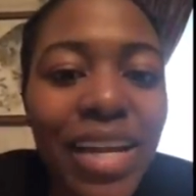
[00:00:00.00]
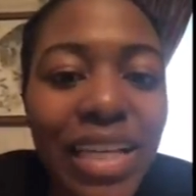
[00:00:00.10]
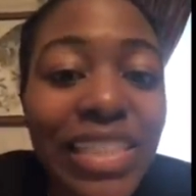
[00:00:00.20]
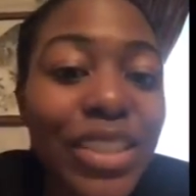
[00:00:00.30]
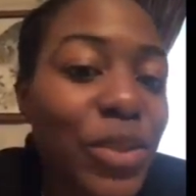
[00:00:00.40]

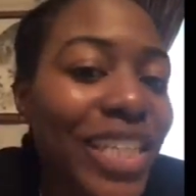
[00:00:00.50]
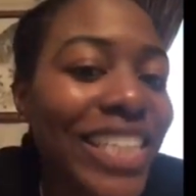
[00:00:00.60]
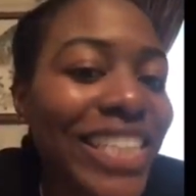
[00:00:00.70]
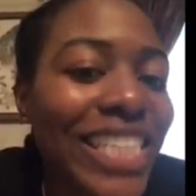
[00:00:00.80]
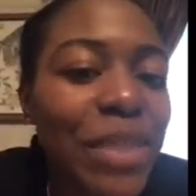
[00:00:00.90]
It didn't do
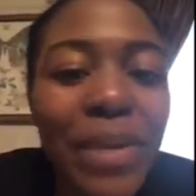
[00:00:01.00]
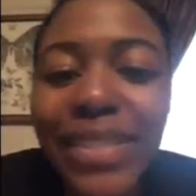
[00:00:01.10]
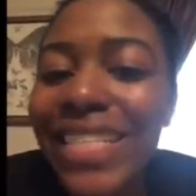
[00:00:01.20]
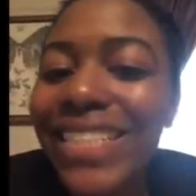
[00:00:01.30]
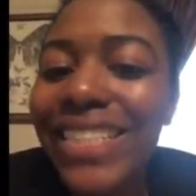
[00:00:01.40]
anything to my
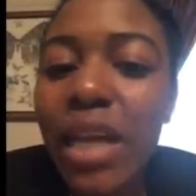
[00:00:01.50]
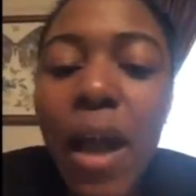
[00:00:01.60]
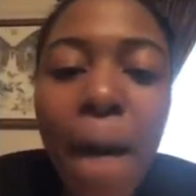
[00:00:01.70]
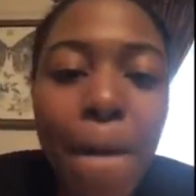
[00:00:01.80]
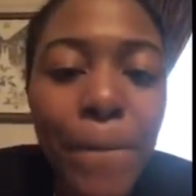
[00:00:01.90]
teeth,
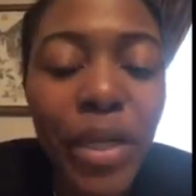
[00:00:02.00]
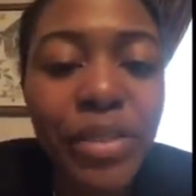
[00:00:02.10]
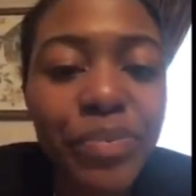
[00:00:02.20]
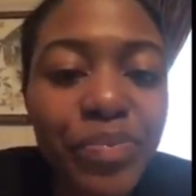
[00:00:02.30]
but